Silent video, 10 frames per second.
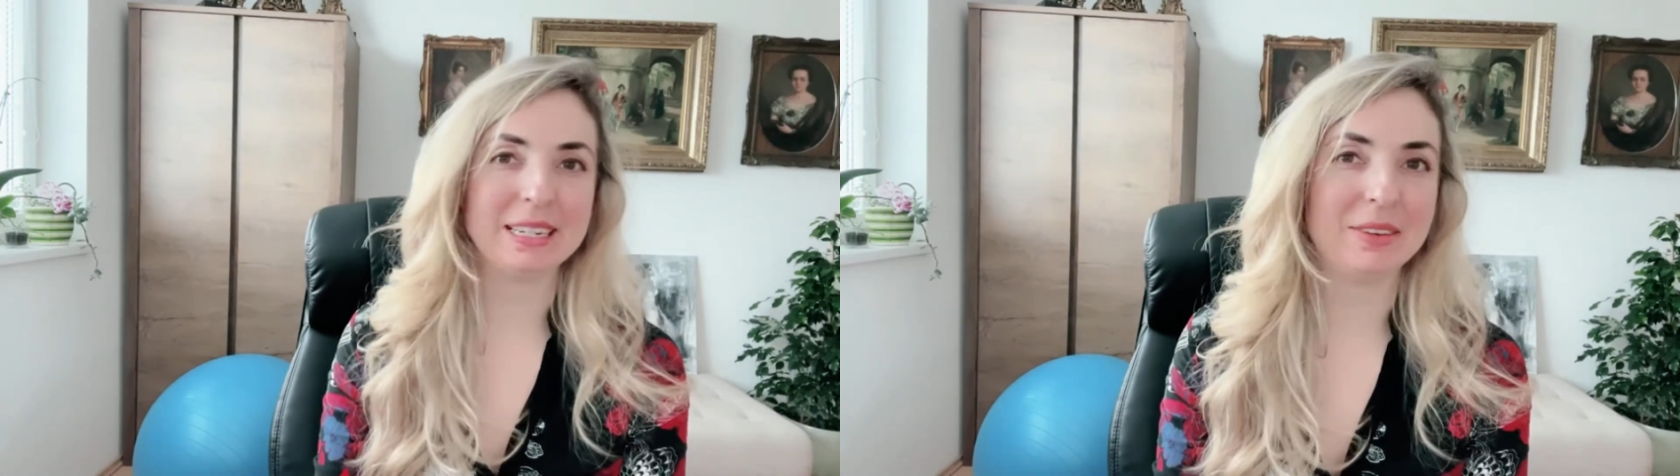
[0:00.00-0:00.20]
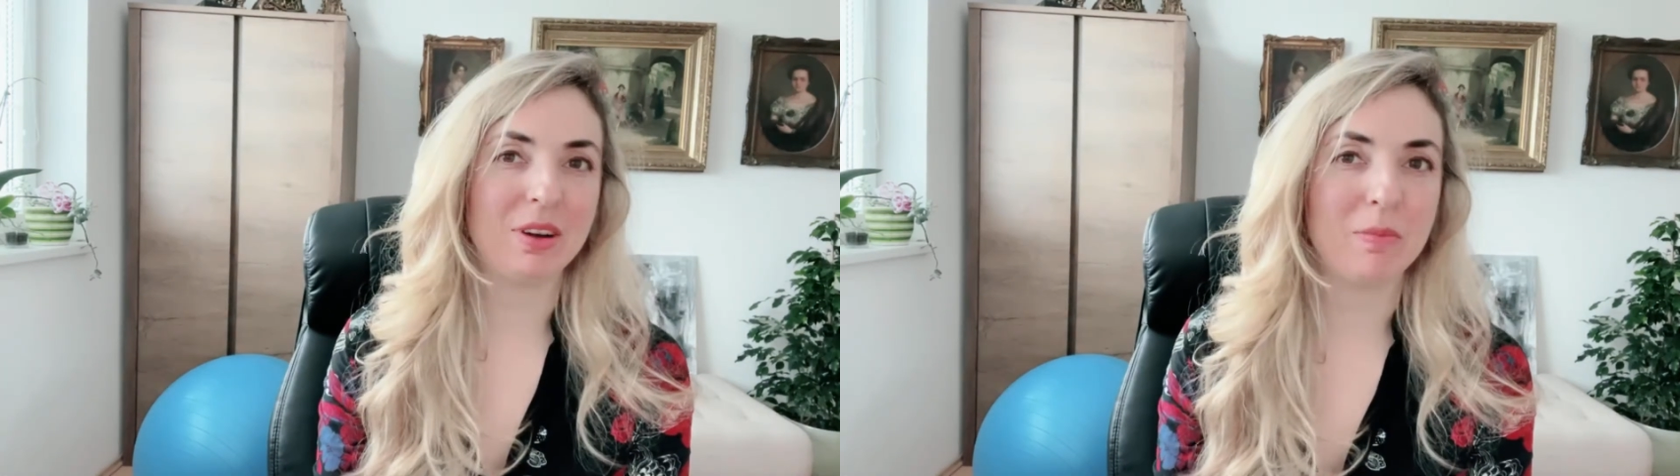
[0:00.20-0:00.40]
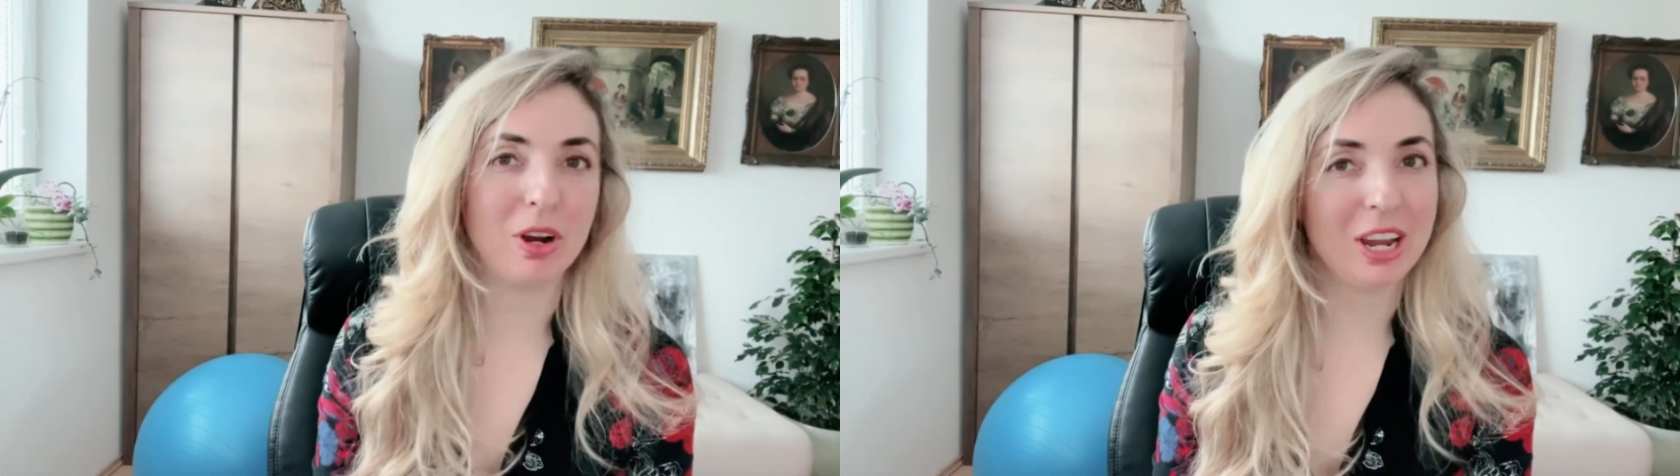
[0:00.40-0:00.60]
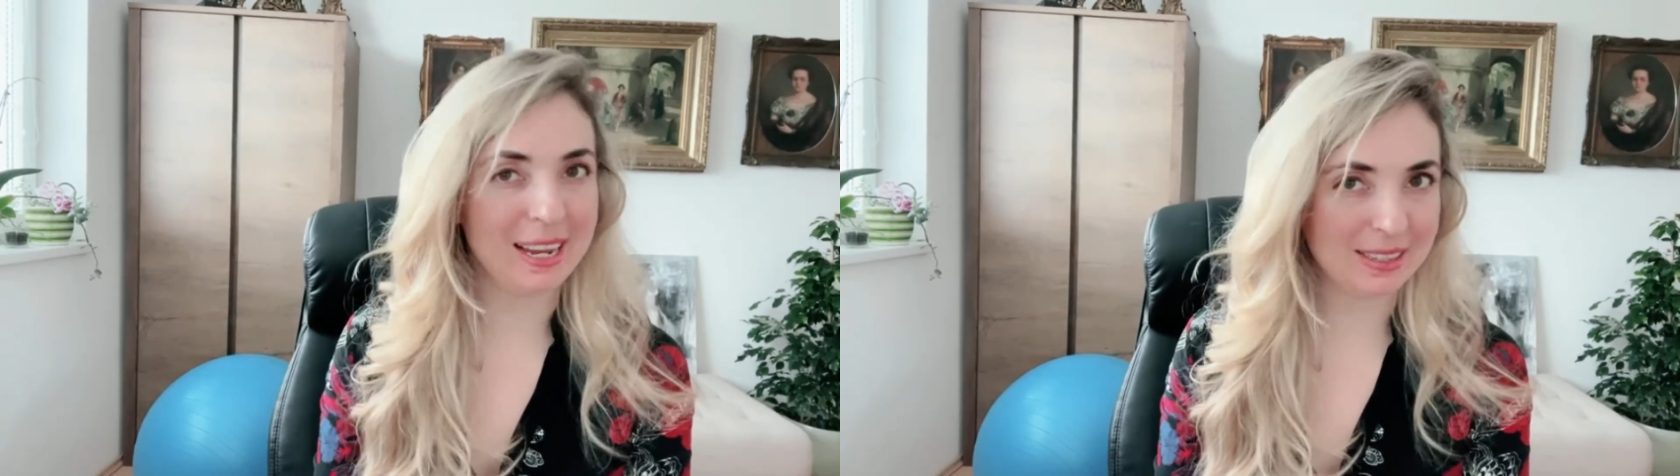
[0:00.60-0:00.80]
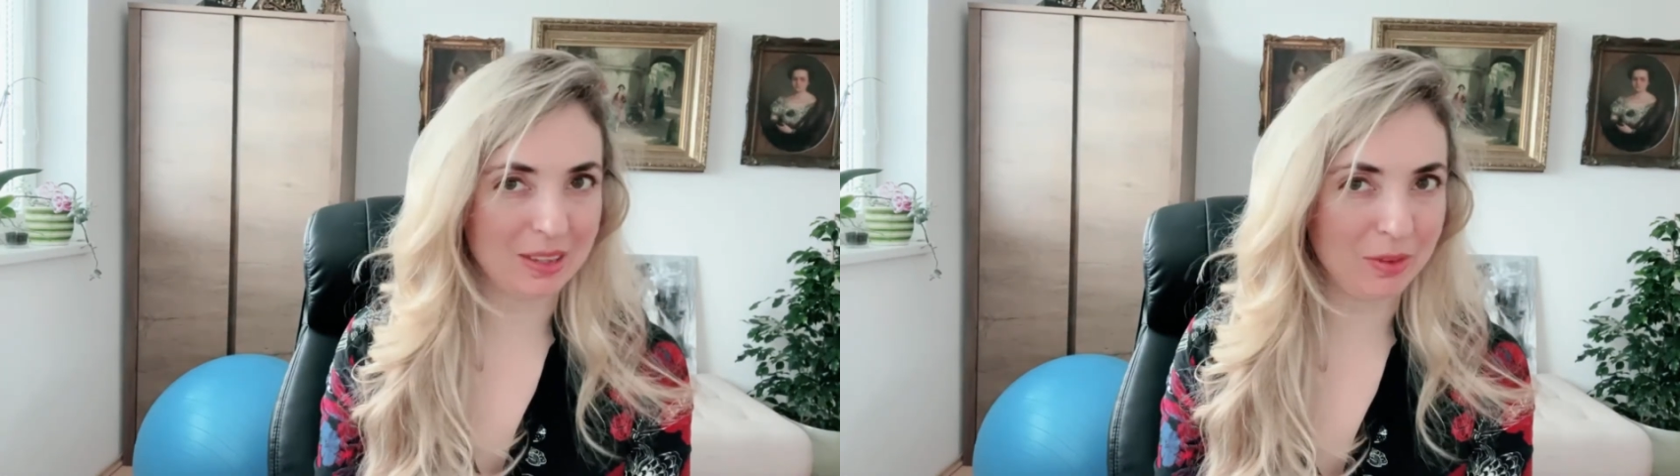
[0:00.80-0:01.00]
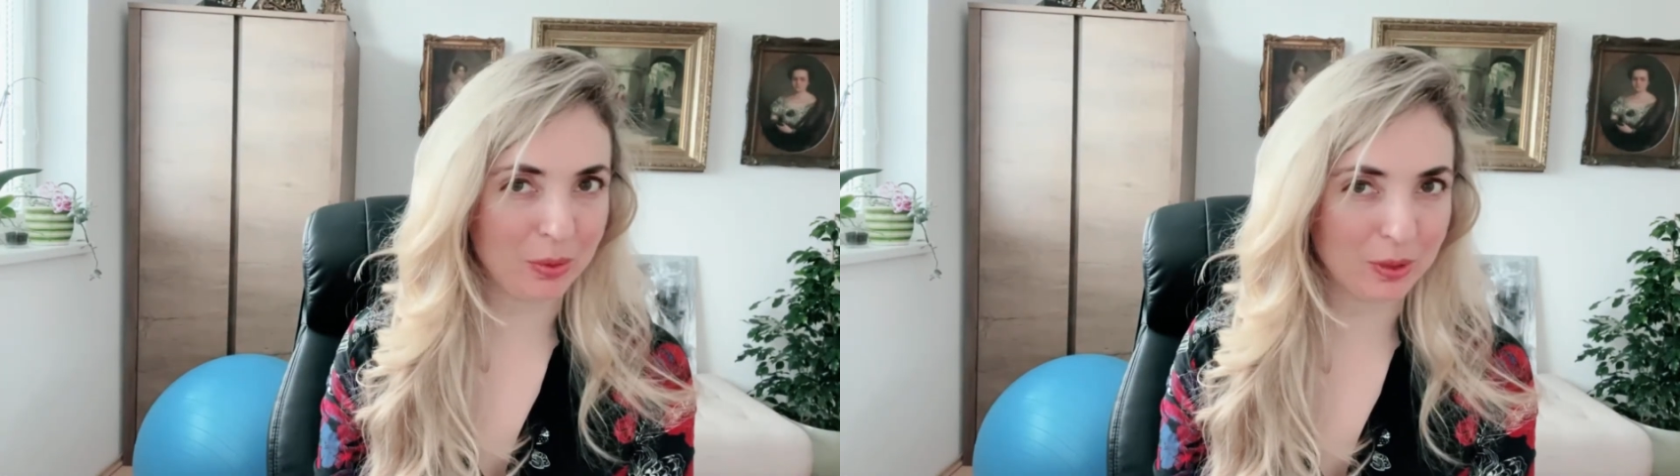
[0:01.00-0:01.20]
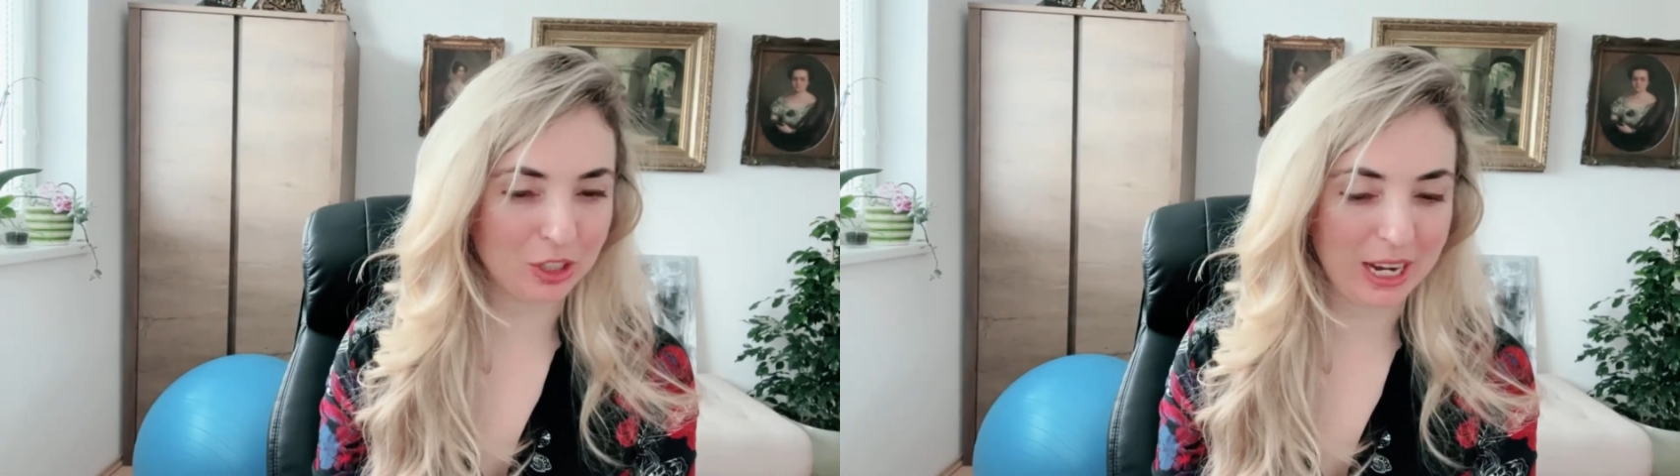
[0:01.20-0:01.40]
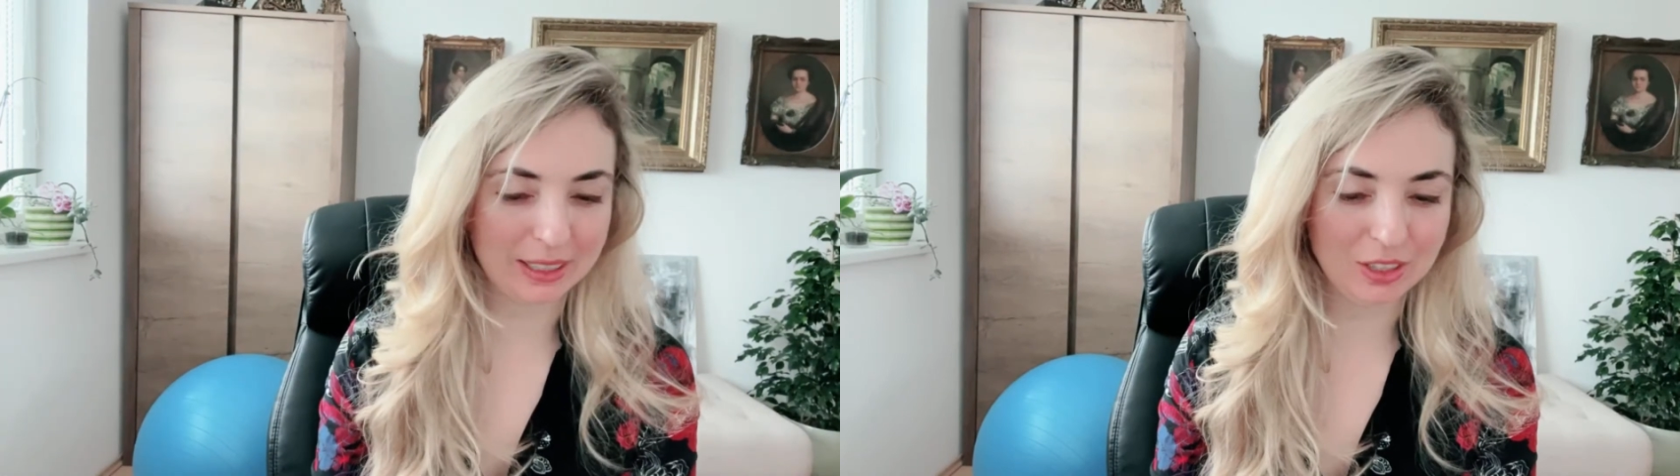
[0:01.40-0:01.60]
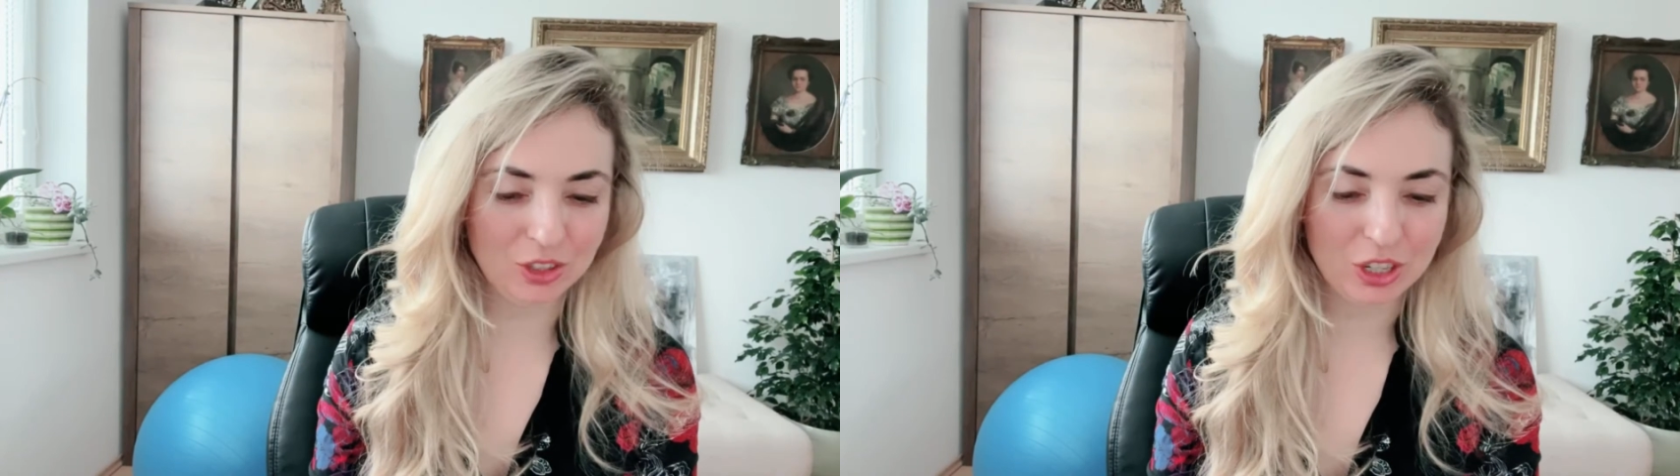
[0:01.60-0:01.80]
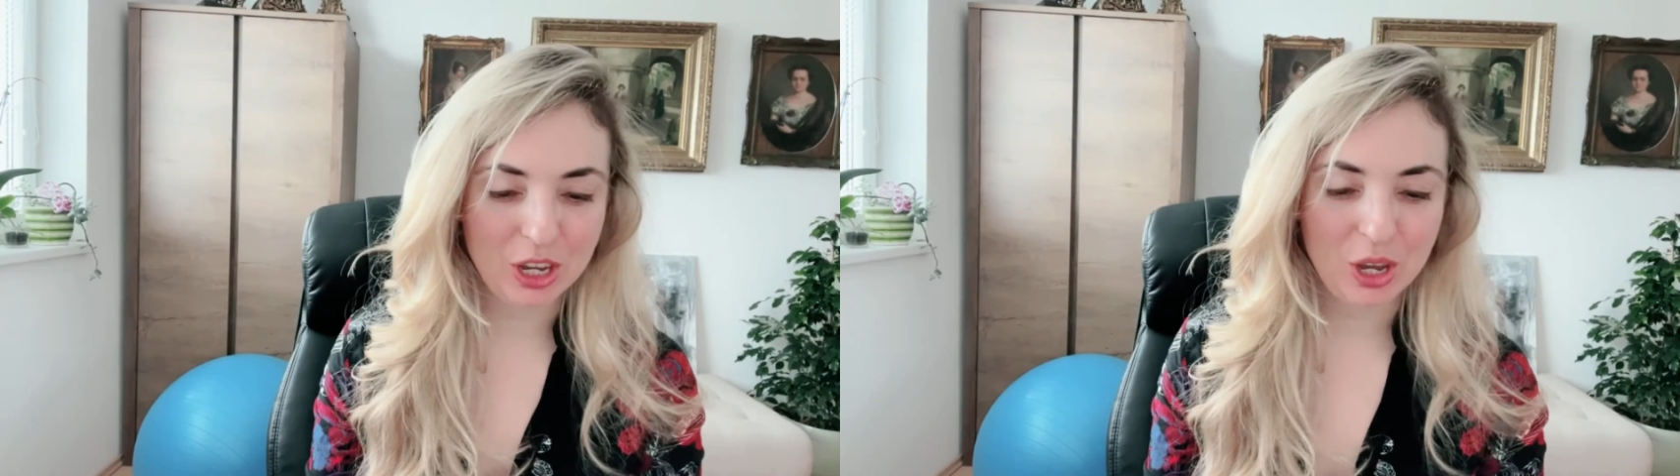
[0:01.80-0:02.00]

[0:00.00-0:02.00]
of our Marchesi Vocal Challenge.